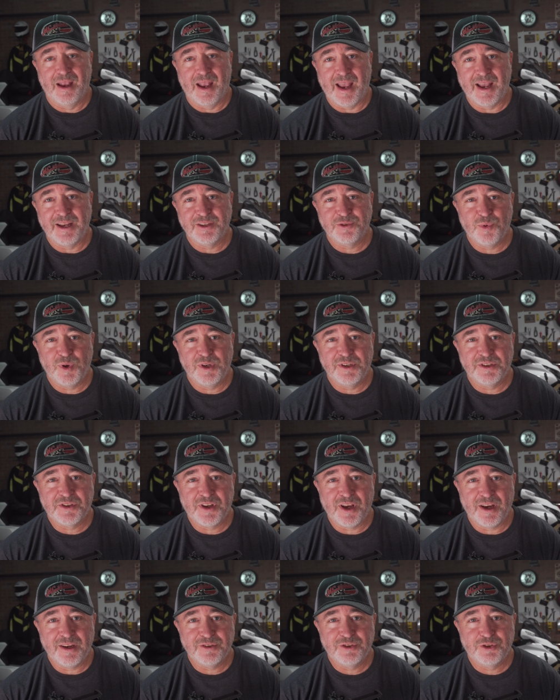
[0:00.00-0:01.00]
As we
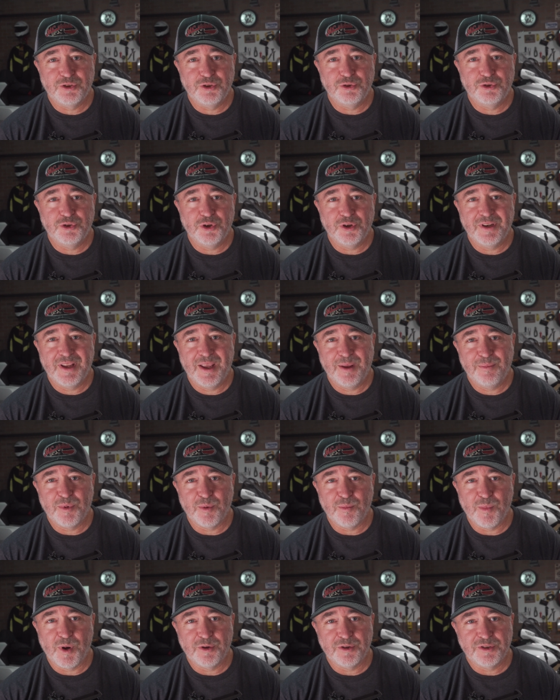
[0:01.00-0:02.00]
discussed, you should keep the
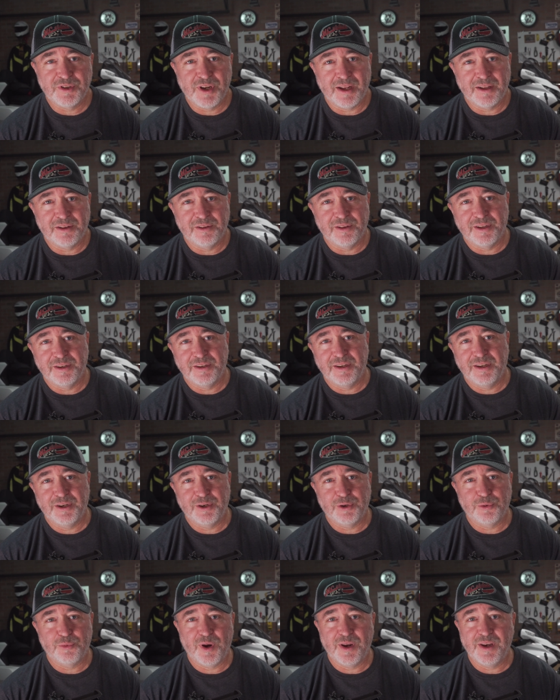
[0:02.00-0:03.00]
motorcycle in
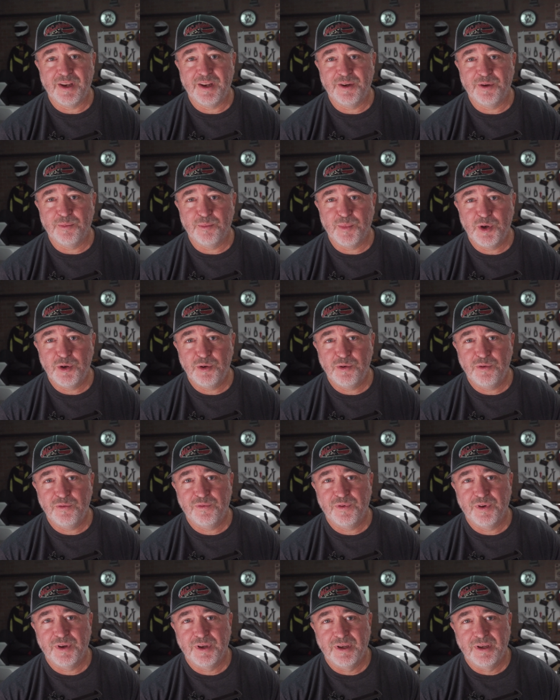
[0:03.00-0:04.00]
gear ready to
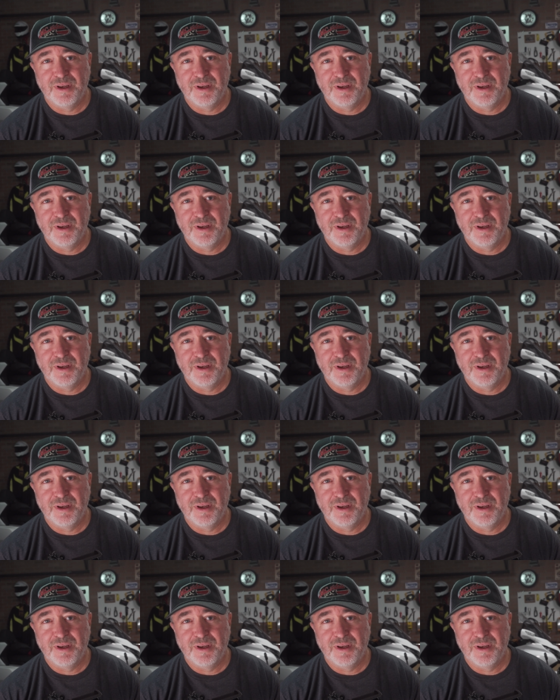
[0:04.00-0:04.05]
move,